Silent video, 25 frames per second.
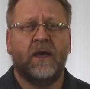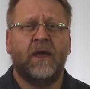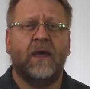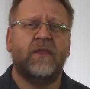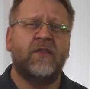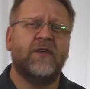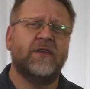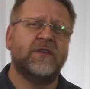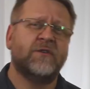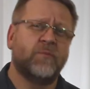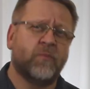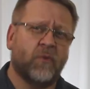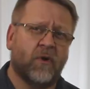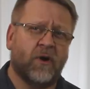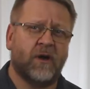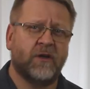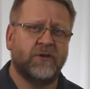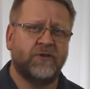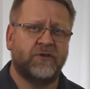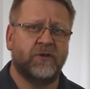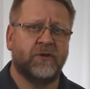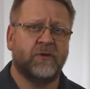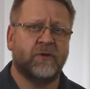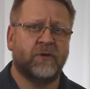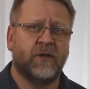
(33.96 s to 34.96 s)
In this
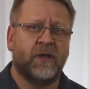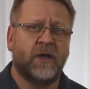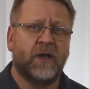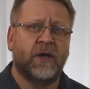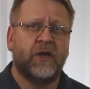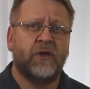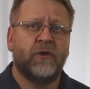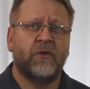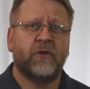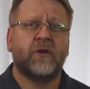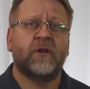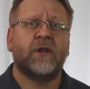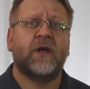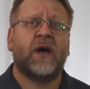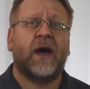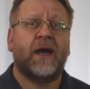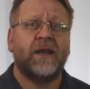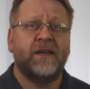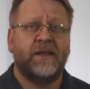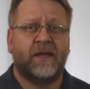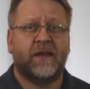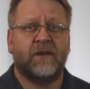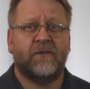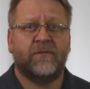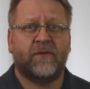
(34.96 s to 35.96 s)
module, you'll
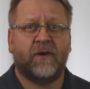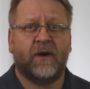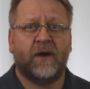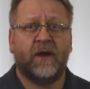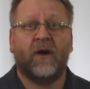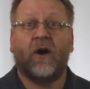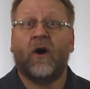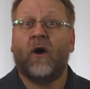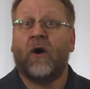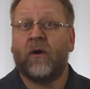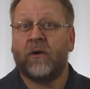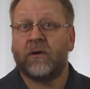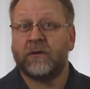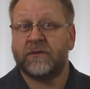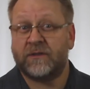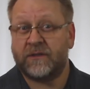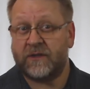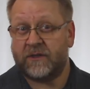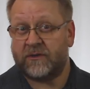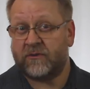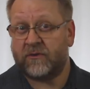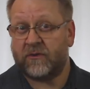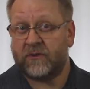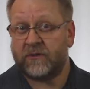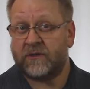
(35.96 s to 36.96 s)
identify all
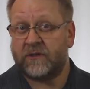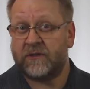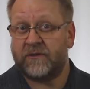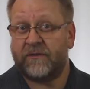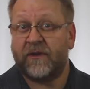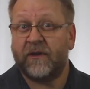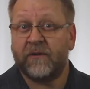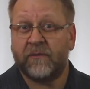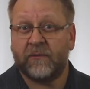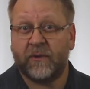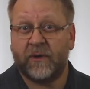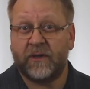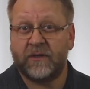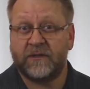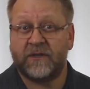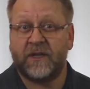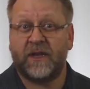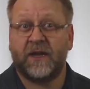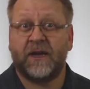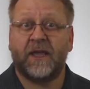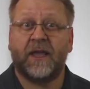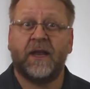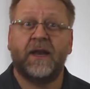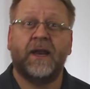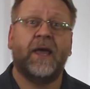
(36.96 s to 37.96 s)
six sources of influence
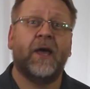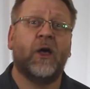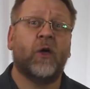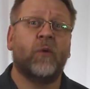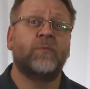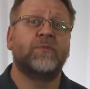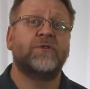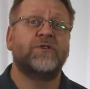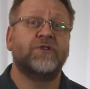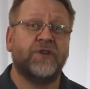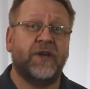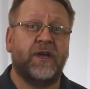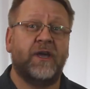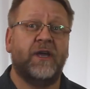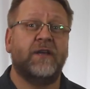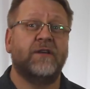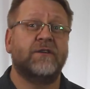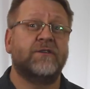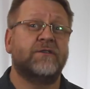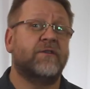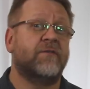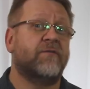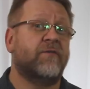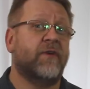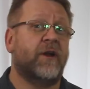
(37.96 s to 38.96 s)
that can help
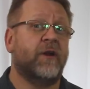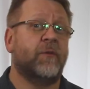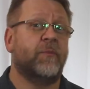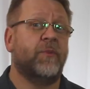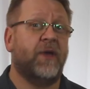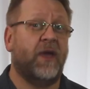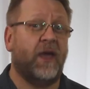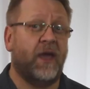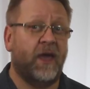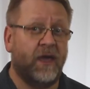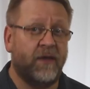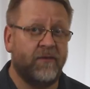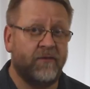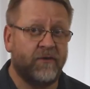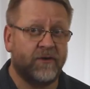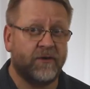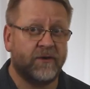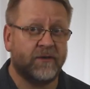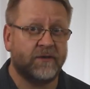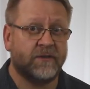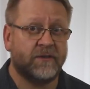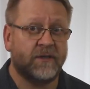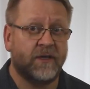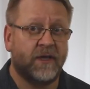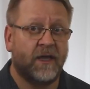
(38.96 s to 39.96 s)
change the vital
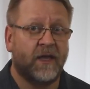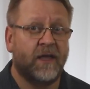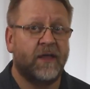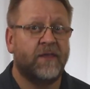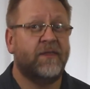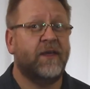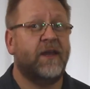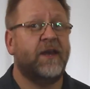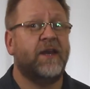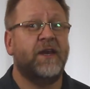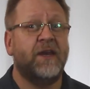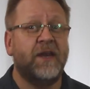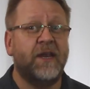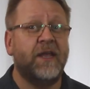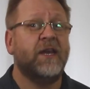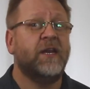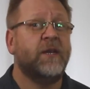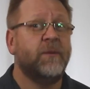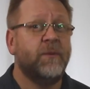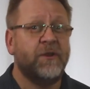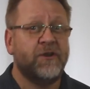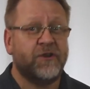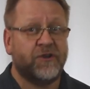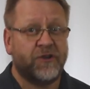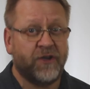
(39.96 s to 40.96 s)
behaviors that need
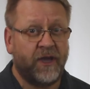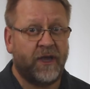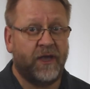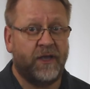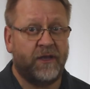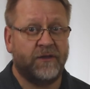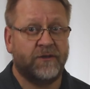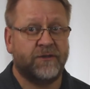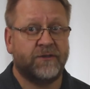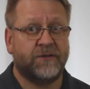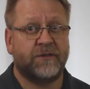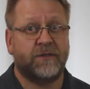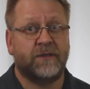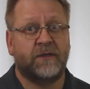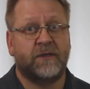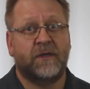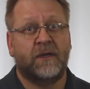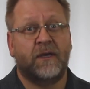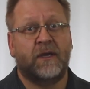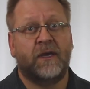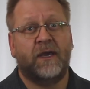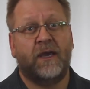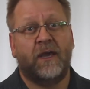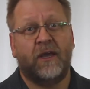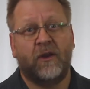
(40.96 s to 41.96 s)
to be changed
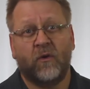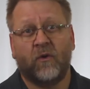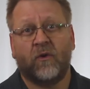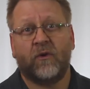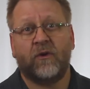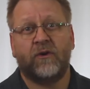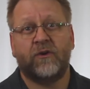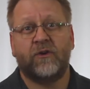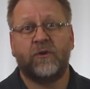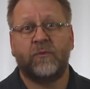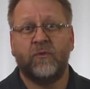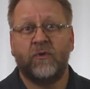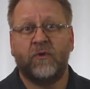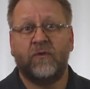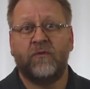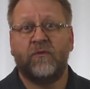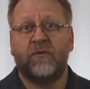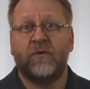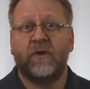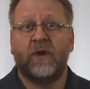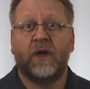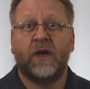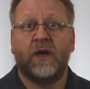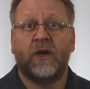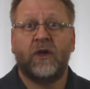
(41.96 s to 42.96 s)
in order to
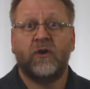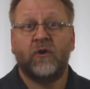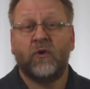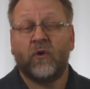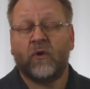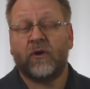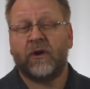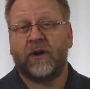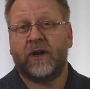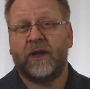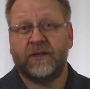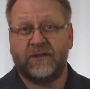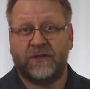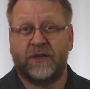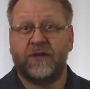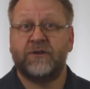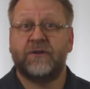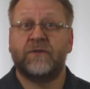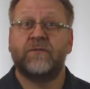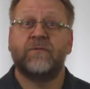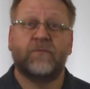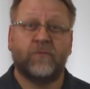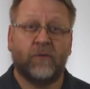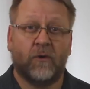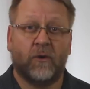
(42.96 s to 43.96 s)
move your
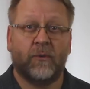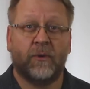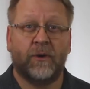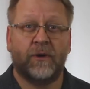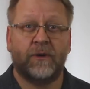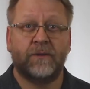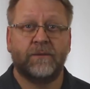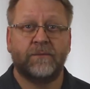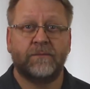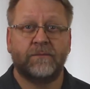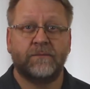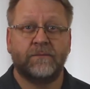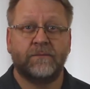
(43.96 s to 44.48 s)
organization forward.